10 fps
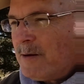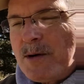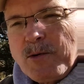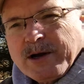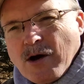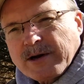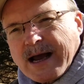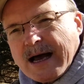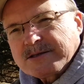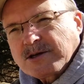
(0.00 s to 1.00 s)
But we go to
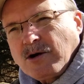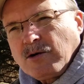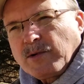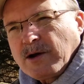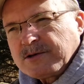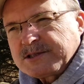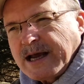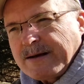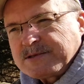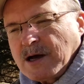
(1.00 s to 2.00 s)
Costco and we go to
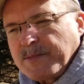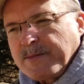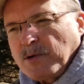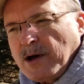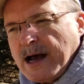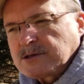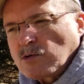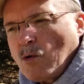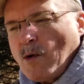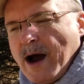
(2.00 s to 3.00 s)
Sam's. Now people ask,
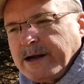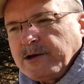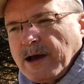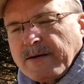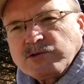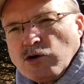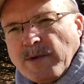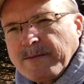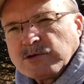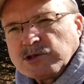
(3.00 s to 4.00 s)
well, why do you have 2
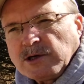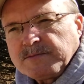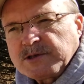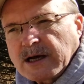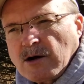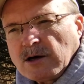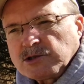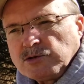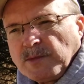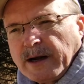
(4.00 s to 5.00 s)
memberships? That
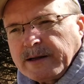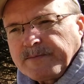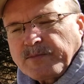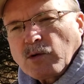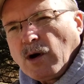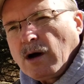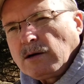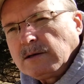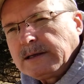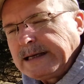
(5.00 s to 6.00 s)
costs you money.
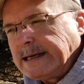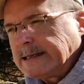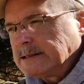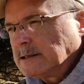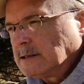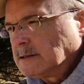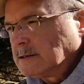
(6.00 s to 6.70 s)
Well, in